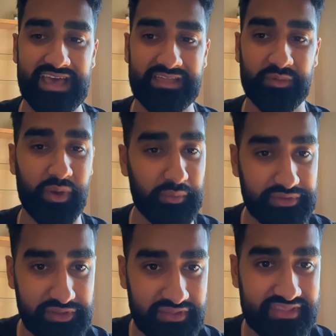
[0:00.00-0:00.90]
And the way we're
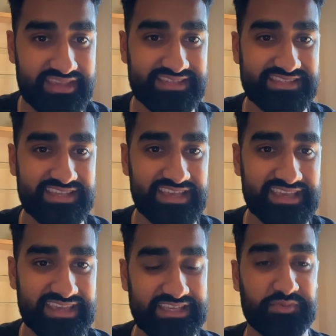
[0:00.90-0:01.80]
doing this
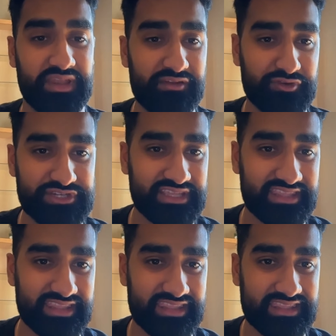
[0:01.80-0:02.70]
is we're
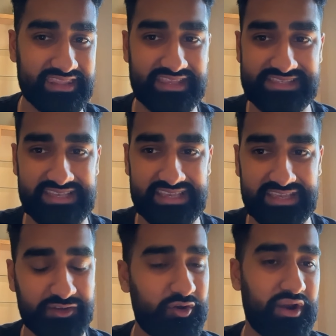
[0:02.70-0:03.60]
leveraging this
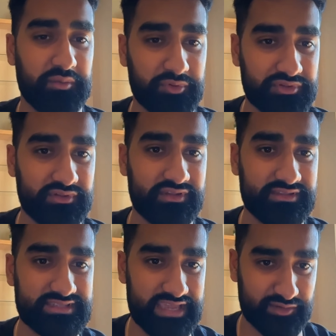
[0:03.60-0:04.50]
incredible
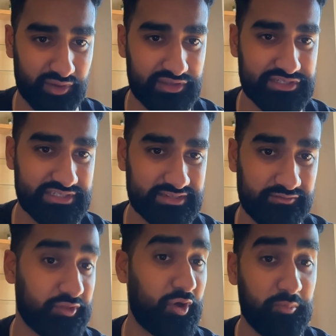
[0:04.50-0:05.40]
technology
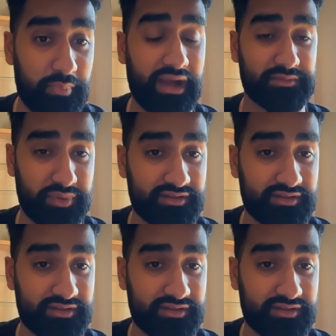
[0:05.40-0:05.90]
of the compact